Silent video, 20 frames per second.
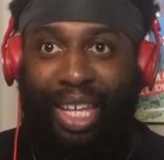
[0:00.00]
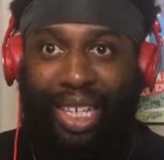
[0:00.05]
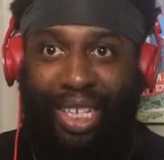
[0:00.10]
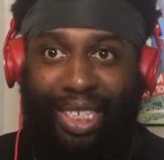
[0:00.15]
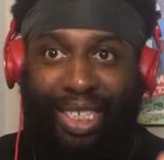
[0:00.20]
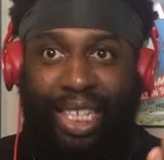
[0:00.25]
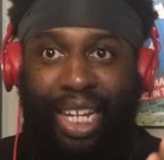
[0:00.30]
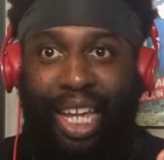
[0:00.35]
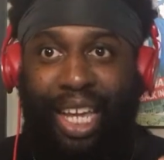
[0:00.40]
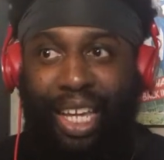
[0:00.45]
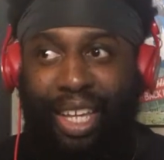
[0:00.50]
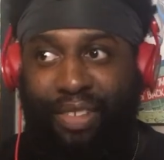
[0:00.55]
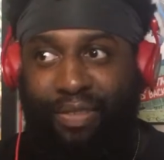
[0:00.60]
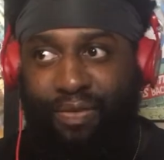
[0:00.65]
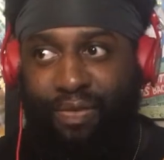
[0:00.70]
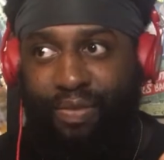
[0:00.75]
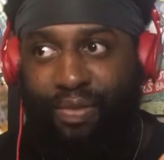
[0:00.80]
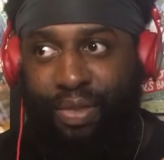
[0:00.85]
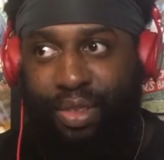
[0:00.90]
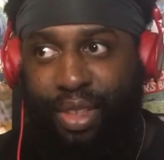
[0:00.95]
It's like,
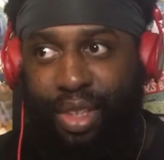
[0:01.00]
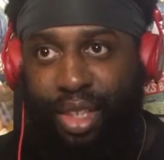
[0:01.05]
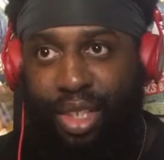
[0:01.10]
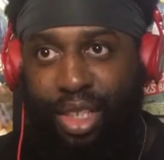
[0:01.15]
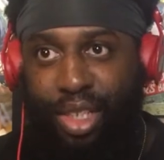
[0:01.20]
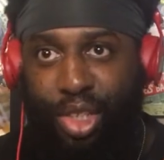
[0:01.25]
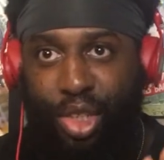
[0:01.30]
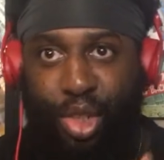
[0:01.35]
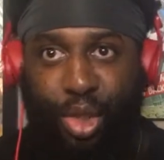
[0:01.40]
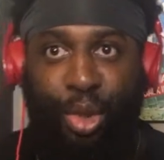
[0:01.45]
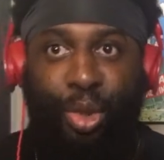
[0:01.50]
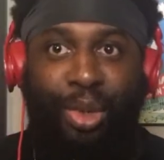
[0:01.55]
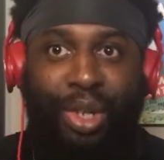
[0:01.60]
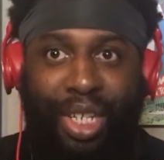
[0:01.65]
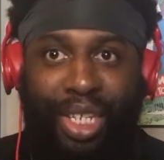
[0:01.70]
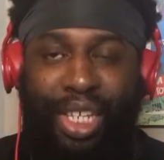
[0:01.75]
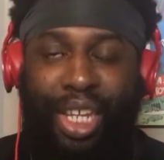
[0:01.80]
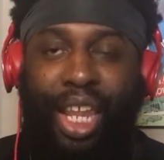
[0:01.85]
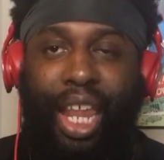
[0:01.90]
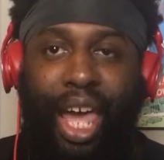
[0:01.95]
soon
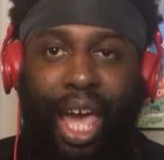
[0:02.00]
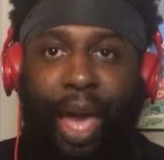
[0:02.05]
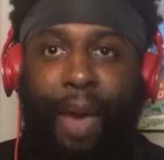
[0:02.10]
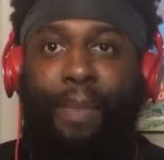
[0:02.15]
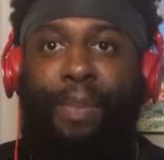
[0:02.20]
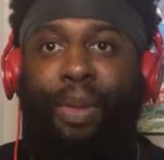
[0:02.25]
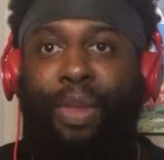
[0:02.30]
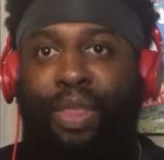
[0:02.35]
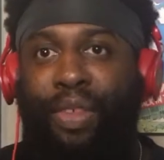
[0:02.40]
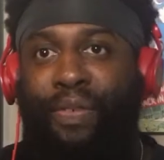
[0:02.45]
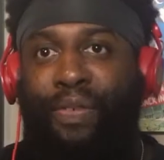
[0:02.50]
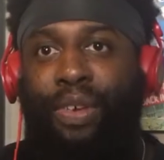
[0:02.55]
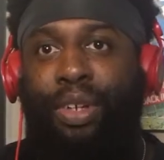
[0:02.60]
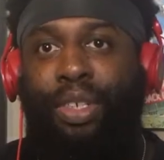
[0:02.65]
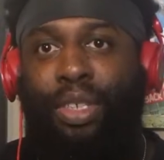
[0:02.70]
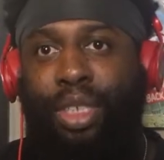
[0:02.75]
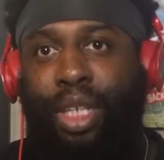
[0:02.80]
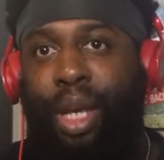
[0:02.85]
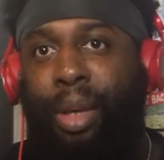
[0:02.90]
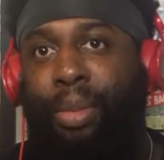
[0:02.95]
as it happened the
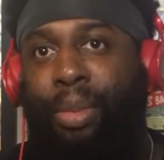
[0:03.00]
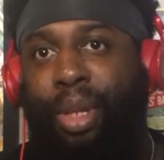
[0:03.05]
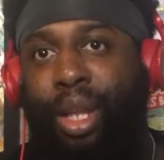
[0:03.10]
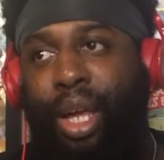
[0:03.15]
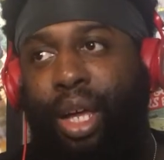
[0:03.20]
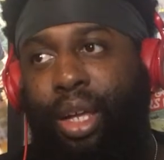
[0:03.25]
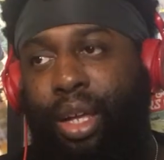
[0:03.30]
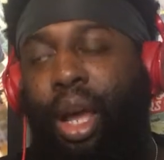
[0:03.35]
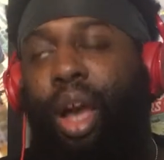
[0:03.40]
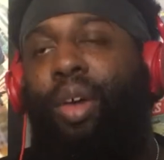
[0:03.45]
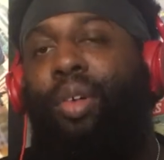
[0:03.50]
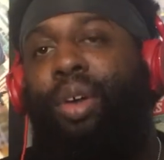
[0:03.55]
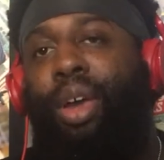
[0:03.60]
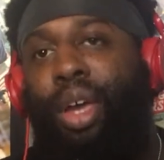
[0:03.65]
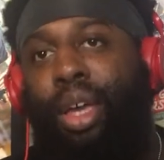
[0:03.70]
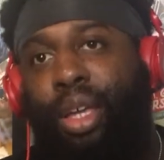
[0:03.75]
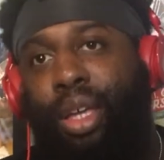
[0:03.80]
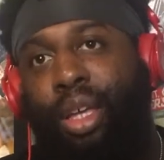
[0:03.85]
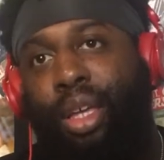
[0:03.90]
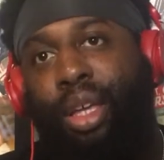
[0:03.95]
first time, you're like,
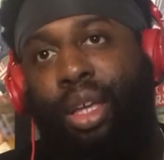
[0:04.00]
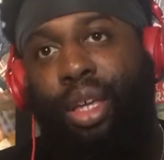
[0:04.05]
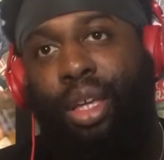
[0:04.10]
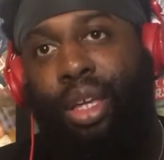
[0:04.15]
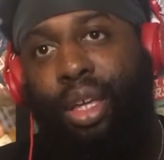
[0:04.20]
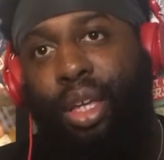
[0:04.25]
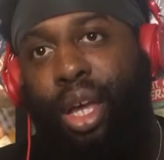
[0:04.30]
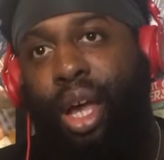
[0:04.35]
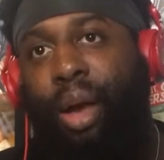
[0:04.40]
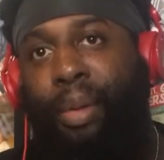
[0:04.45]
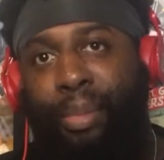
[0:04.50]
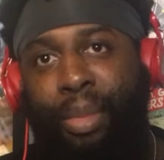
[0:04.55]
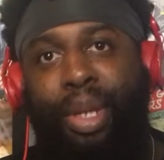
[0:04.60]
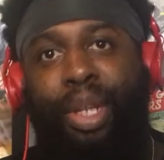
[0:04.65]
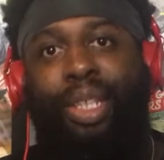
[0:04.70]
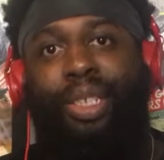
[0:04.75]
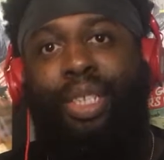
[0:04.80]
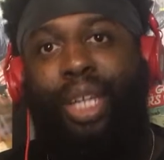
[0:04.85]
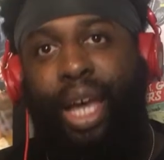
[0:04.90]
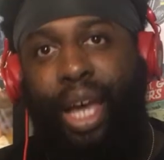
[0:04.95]
okay, I'm
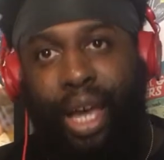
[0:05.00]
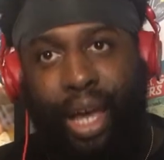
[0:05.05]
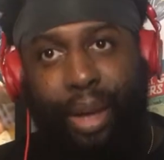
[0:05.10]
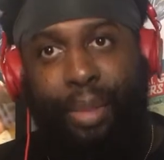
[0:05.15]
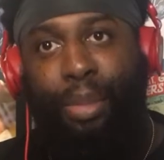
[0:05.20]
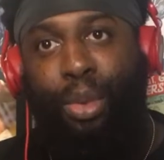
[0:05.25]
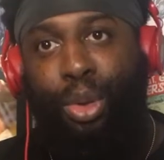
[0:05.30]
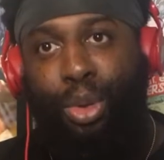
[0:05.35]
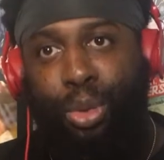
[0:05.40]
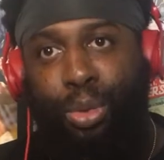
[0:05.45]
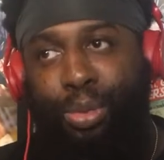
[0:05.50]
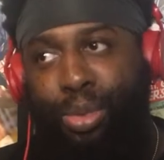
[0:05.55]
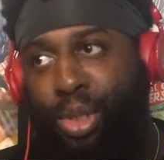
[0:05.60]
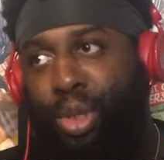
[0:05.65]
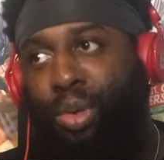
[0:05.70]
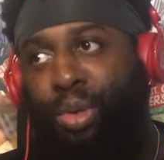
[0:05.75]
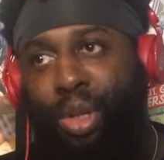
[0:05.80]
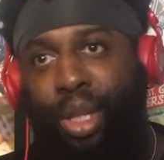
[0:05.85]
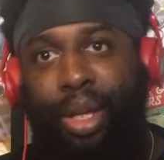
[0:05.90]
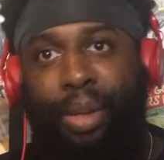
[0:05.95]
in a time loop.
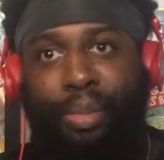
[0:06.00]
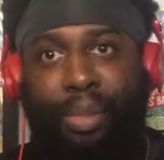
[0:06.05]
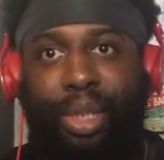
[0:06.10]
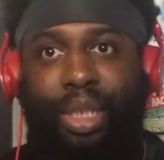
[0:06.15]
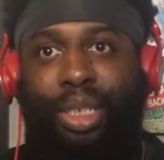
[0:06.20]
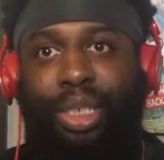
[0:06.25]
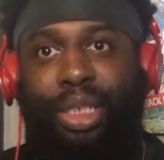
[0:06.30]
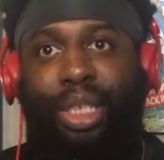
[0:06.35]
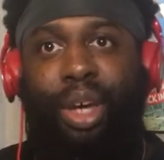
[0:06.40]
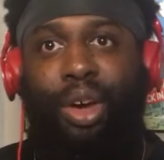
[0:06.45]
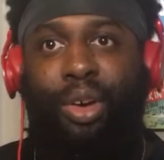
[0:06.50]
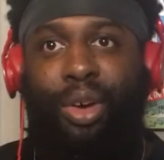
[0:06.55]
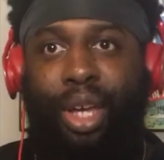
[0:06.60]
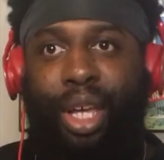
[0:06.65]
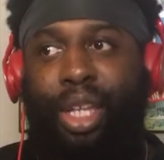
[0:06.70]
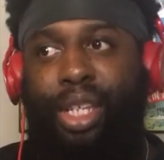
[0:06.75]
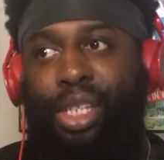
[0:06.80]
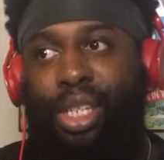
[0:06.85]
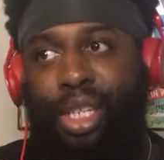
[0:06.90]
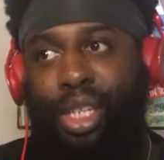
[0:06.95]
So let me just go ahead
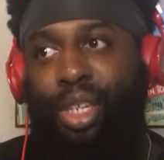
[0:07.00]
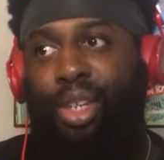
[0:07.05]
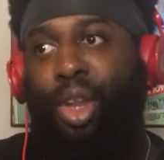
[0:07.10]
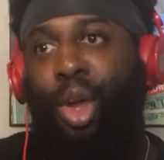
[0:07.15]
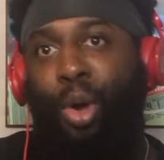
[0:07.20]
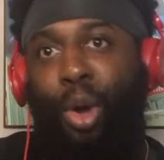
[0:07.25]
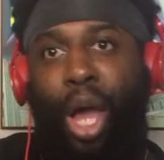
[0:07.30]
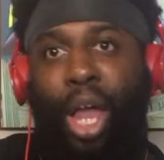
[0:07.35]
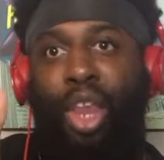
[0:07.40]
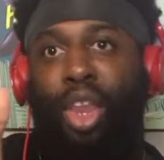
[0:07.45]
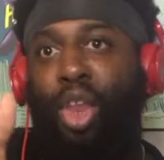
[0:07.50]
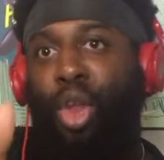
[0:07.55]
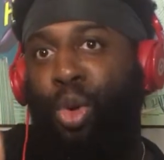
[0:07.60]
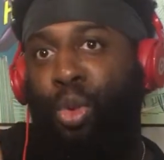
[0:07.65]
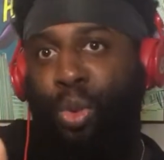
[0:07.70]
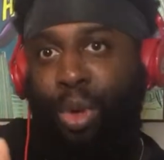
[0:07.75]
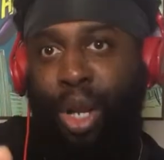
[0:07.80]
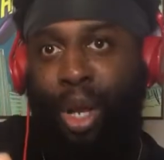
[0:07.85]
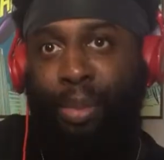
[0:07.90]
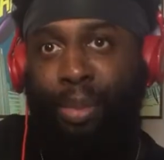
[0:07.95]
and know, I know
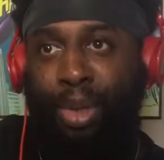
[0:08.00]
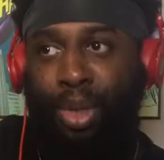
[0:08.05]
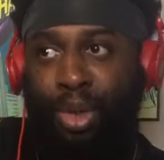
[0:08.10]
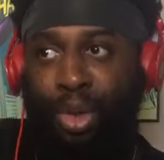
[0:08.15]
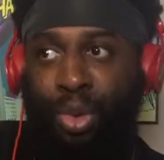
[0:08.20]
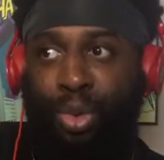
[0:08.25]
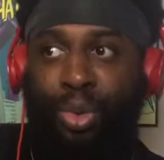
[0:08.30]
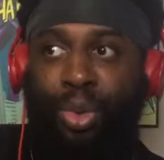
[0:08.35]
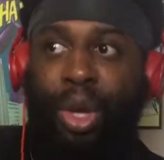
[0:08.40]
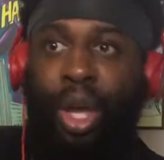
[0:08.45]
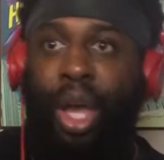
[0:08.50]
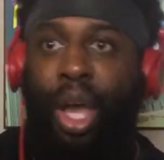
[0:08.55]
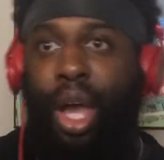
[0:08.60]
what I'm gonna do.